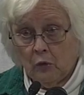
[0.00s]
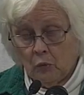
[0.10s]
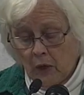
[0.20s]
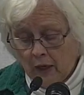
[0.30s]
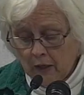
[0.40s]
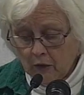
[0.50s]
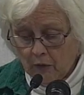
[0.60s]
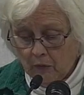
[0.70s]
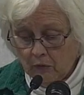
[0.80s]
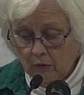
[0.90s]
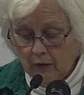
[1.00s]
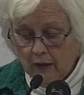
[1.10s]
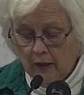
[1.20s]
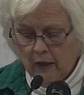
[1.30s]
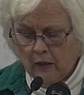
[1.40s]
gray coat,
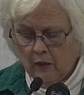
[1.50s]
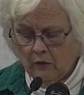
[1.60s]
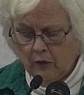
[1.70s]
and a